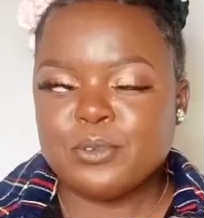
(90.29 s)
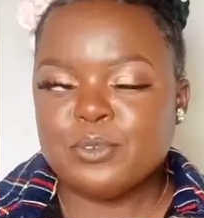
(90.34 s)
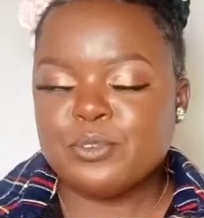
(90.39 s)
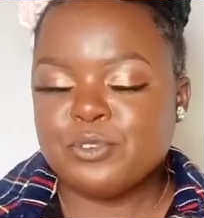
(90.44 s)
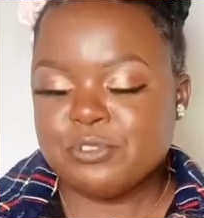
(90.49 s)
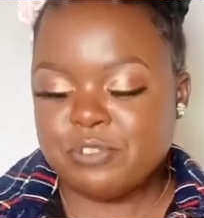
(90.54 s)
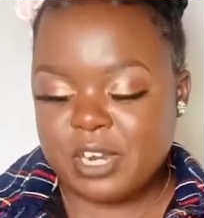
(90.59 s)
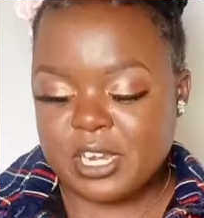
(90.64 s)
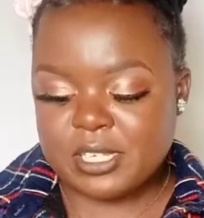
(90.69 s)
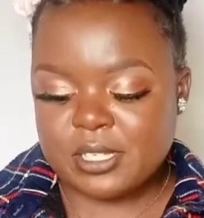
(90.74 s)

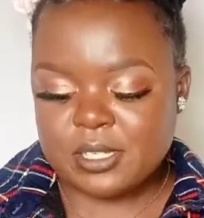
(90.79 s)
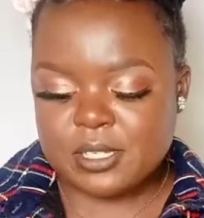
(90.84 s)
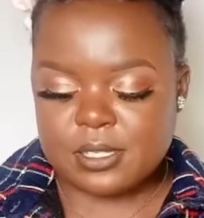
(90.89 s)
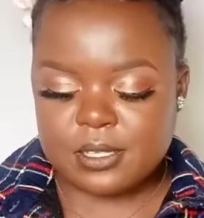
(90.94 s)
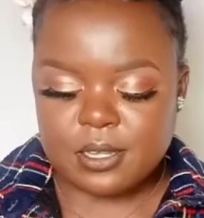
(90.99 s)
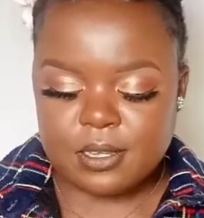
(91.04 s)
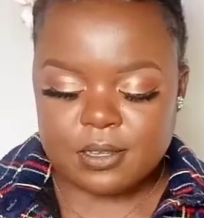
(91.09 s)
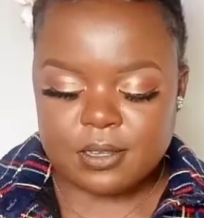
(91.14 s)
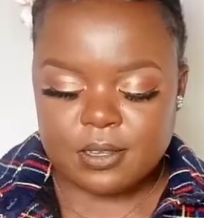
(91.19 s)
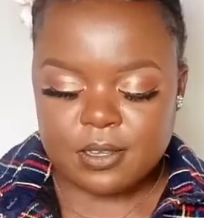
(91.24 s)

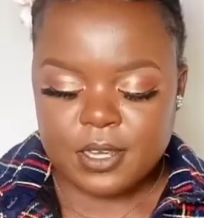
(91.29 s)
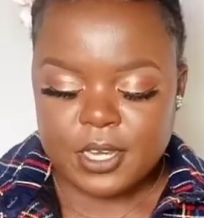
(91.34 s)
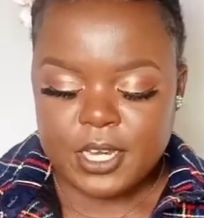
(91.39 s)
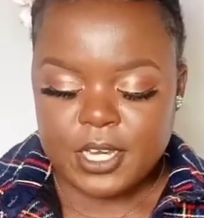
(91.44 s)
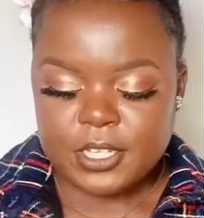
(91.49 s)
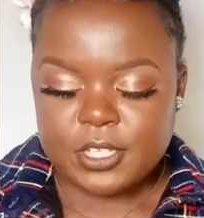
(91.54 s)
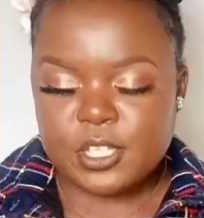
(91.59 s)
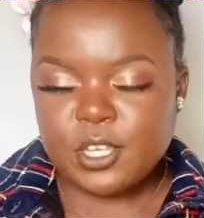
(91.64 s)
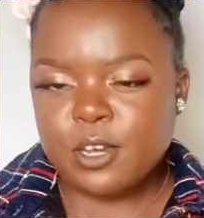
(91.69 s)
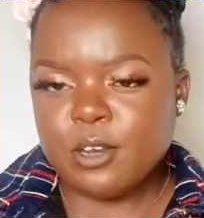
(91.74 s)
Dress.
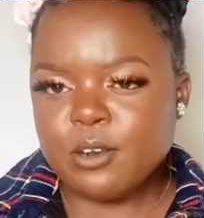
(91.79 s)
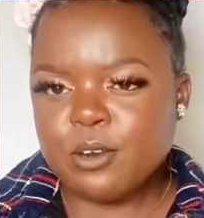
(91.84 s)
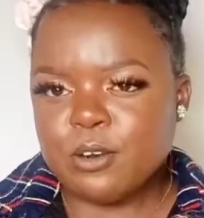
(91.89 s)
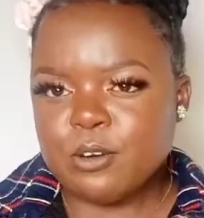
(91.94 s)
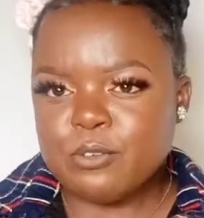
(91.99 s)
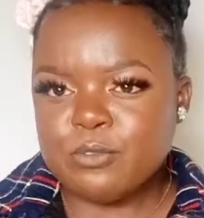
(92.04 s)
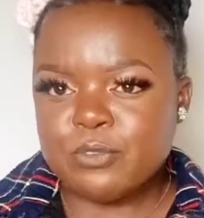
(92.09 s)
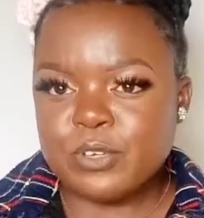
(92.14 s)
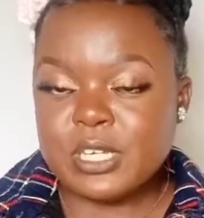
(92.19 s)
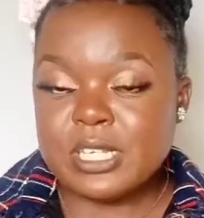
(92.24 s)
Tea or
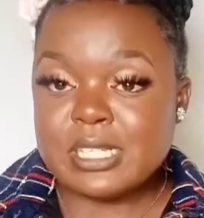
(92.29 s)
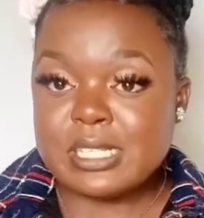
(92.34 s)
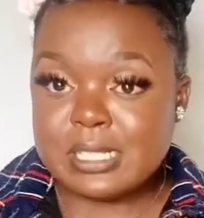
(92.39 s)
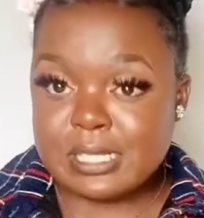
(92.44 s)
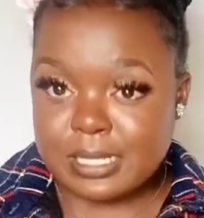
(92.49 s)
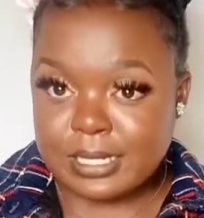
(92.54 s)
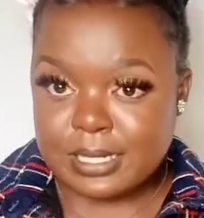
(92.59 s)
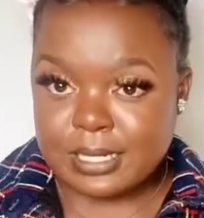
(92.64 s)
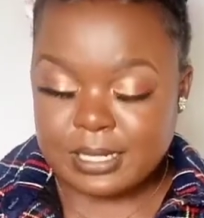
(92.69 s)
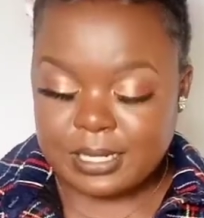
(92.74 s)
coffee?
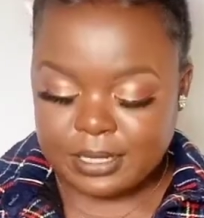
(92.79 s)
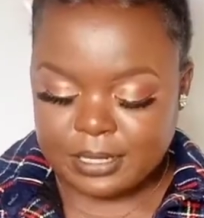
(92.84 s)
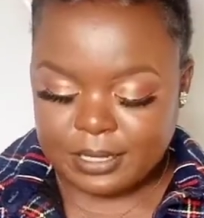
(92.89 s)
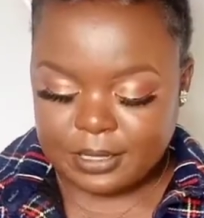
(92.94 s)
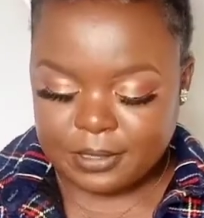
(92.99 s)
Tea.